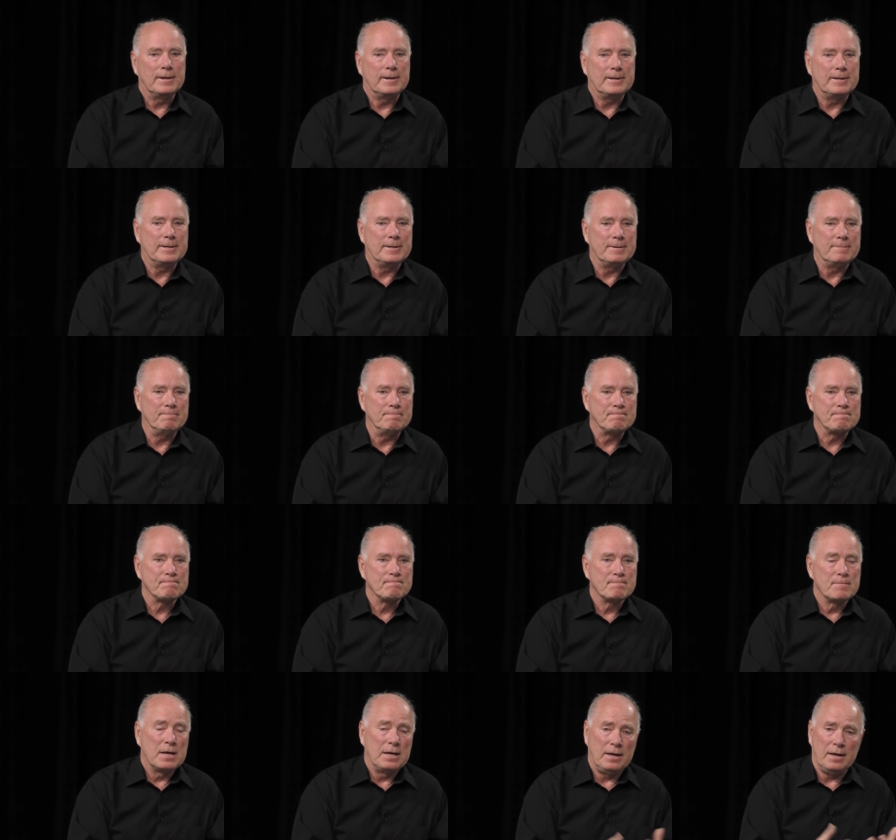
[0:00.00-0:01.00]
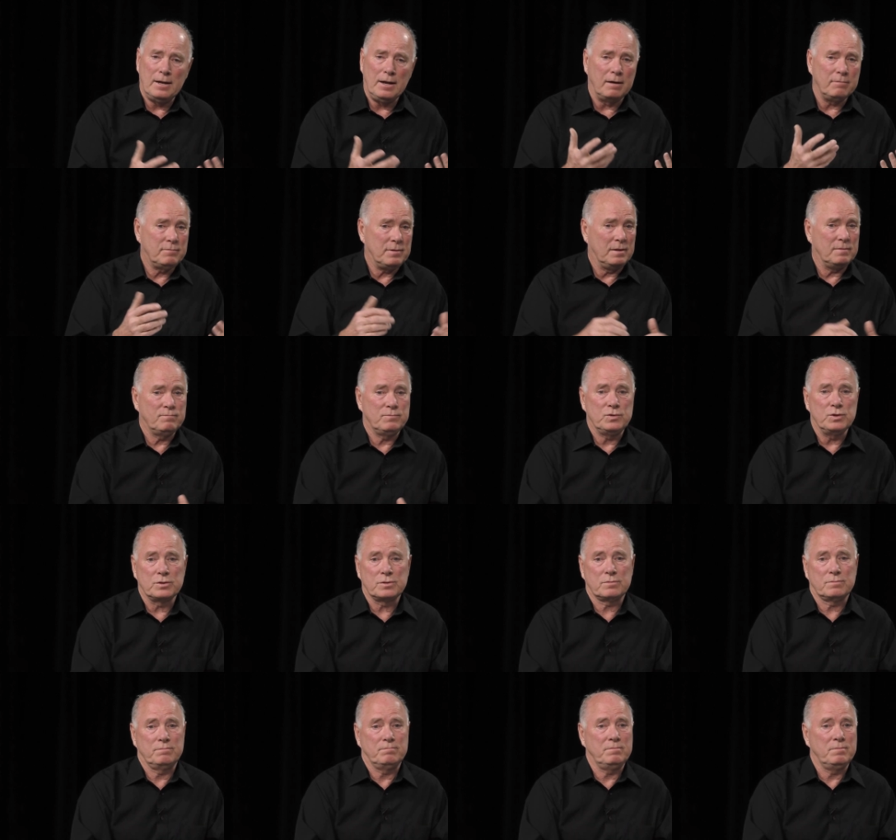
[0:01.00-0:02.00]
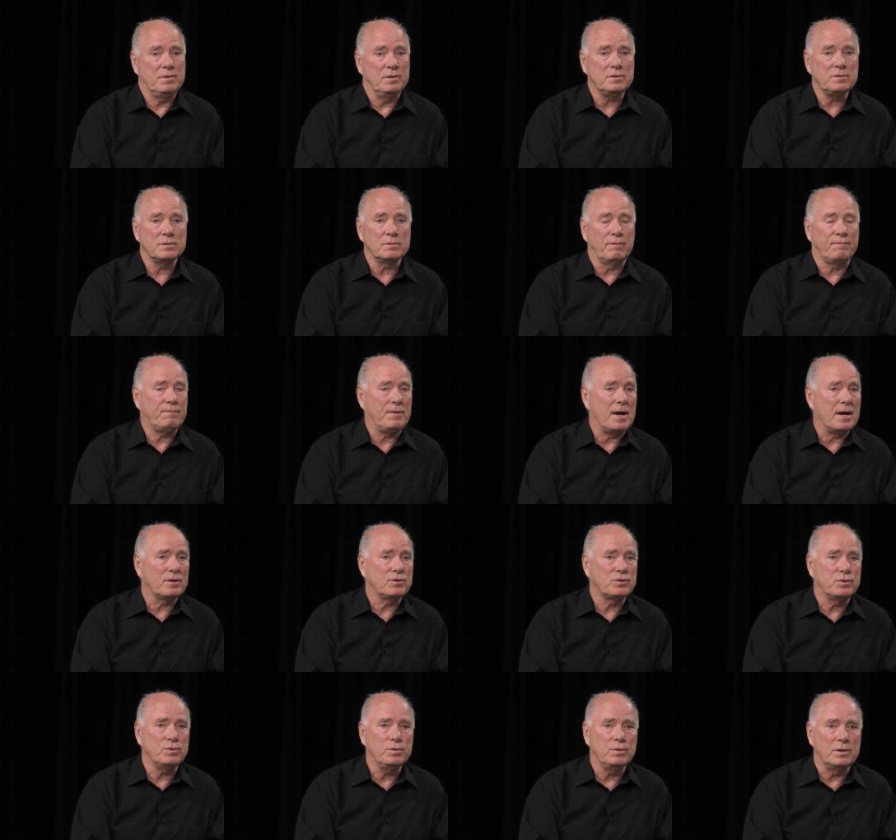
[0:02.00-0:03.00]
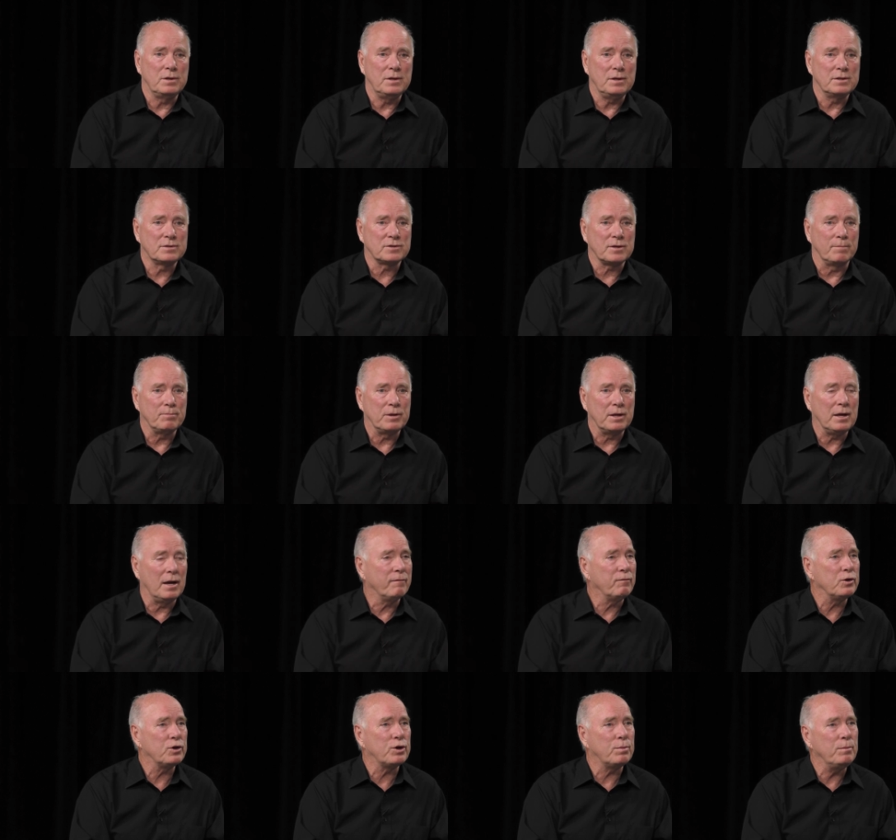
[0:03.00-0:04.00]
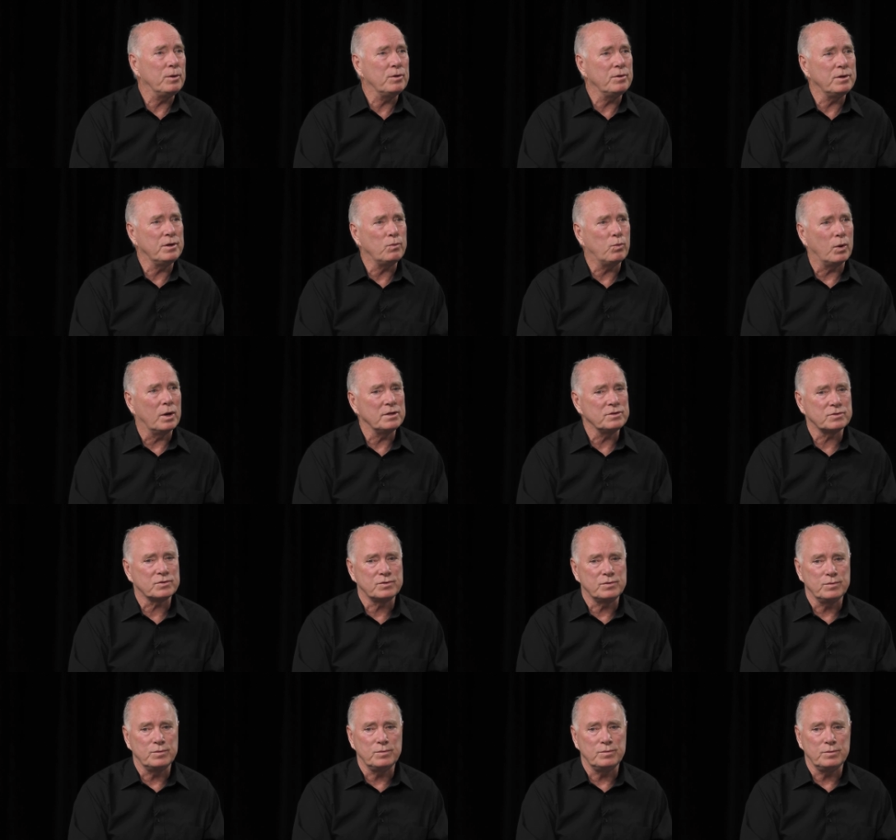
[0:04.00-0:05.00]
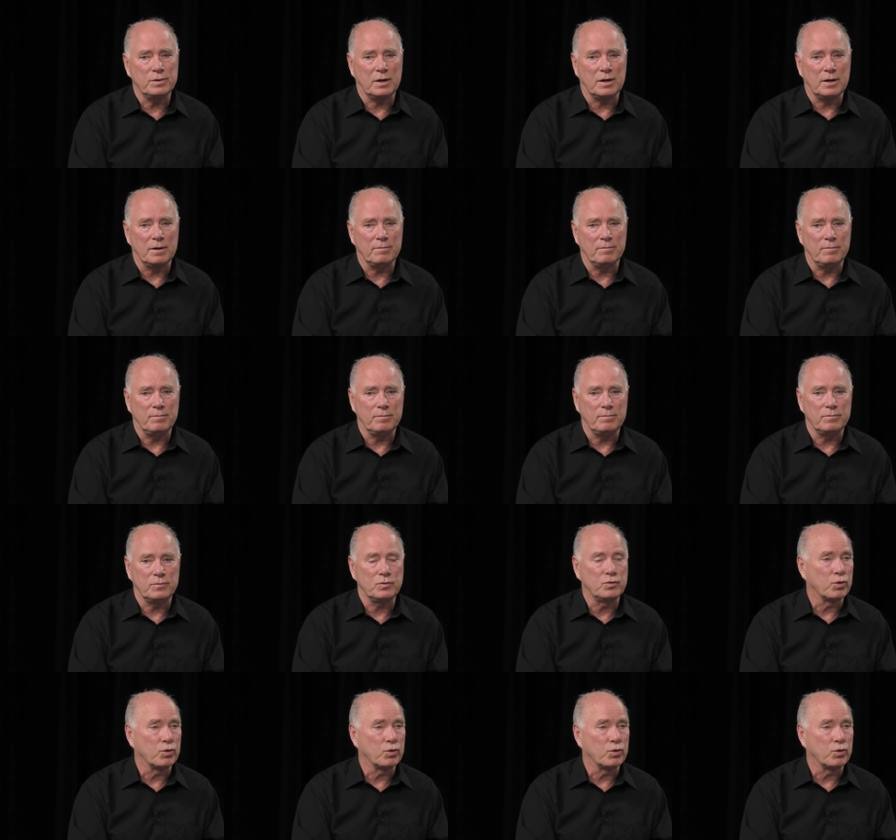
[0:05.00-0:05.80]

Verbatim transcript: Um, and I, I, just, this is a fact too, and it's something every community wants to um,